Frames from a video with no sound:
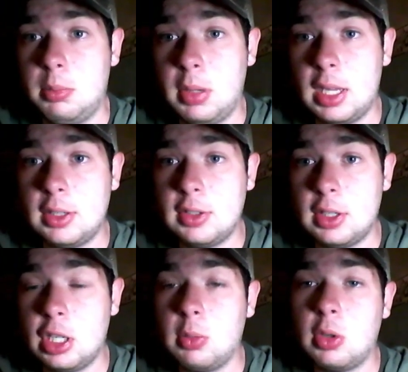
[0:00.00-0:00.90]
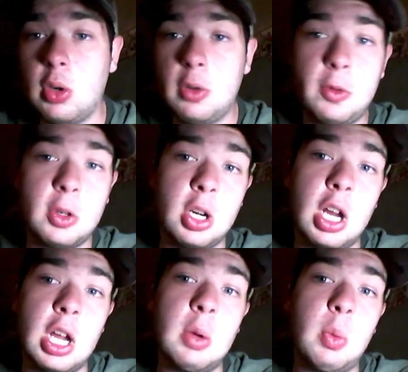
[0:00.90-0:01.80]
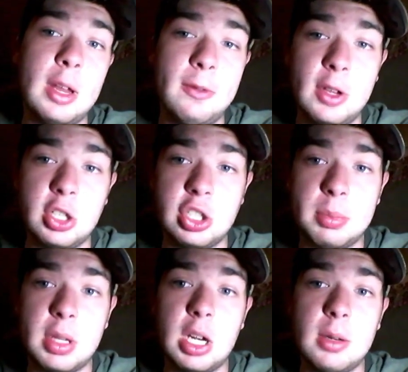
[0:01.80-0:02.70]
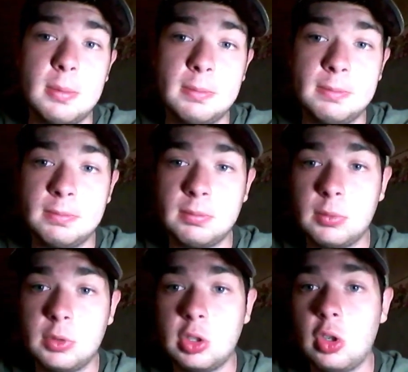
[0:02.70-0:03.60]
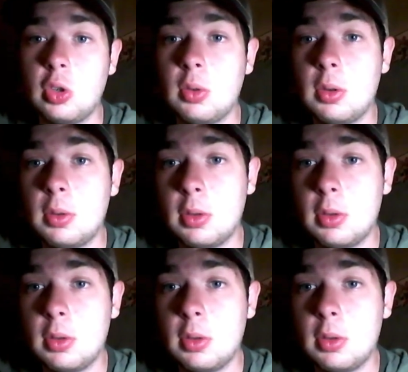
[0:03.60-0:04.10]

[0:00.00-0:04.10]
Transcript: But we're going for whitefish up there. So